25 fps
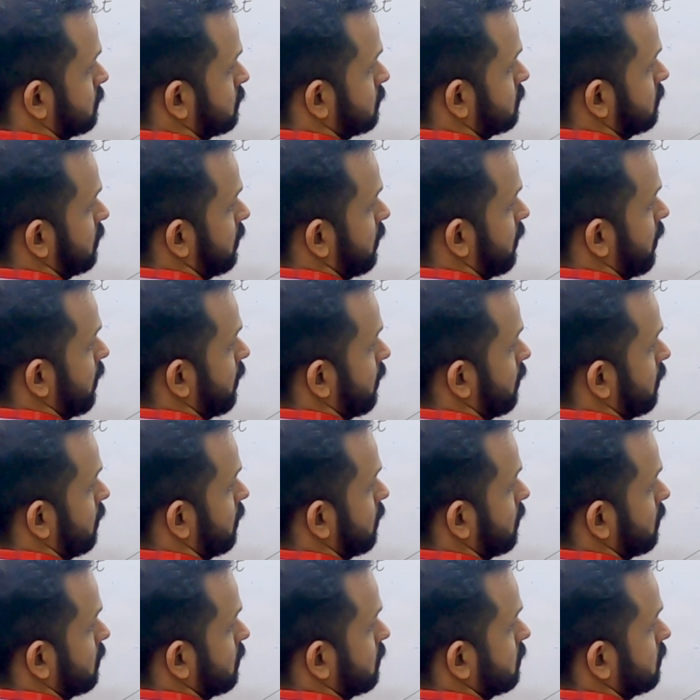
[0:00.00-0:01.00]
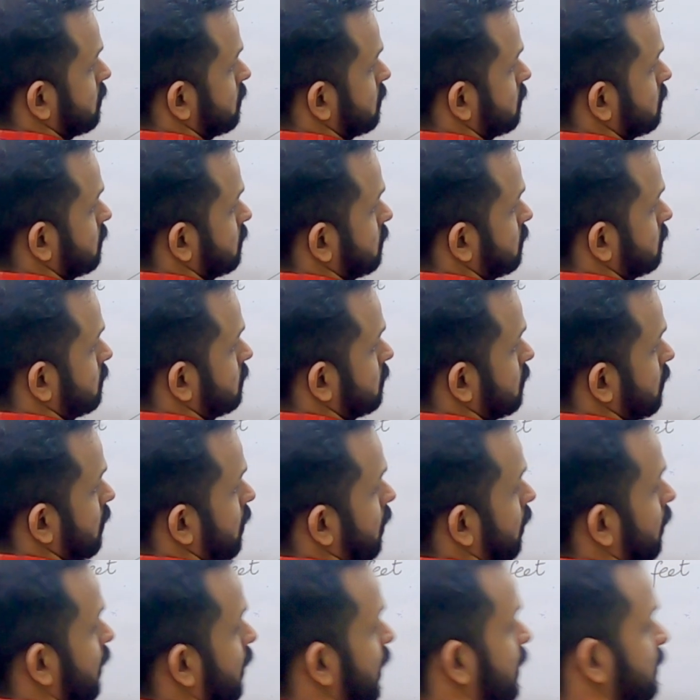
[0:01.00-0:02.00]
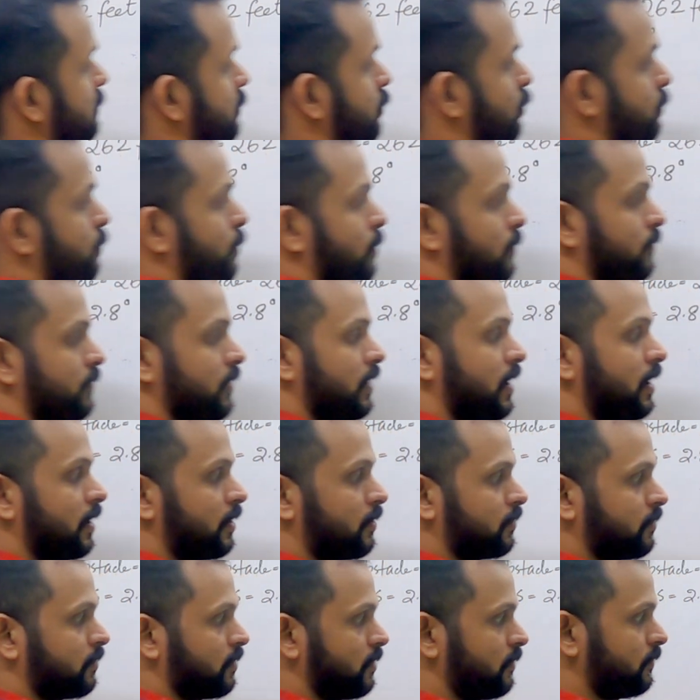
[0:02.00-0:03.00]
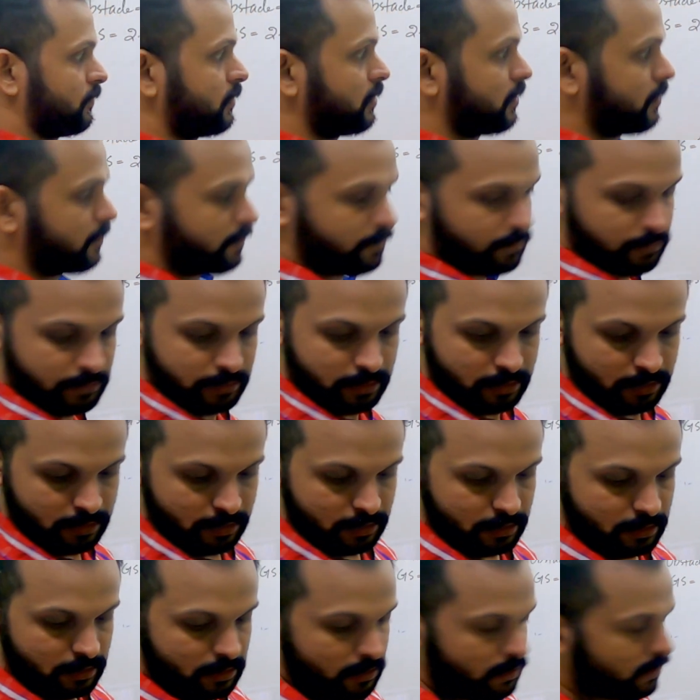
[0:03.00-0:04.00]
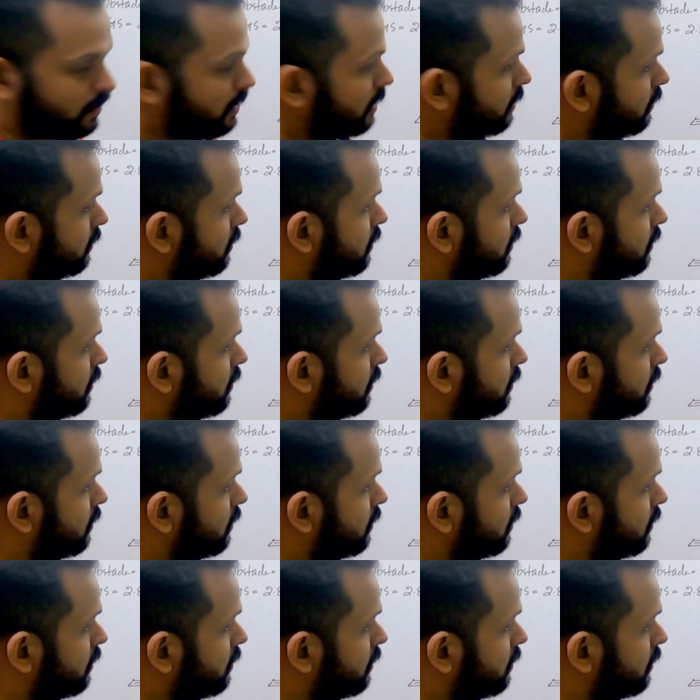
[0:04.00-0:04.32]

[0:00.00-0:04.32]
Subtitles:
current glide slope of the aircraft, right?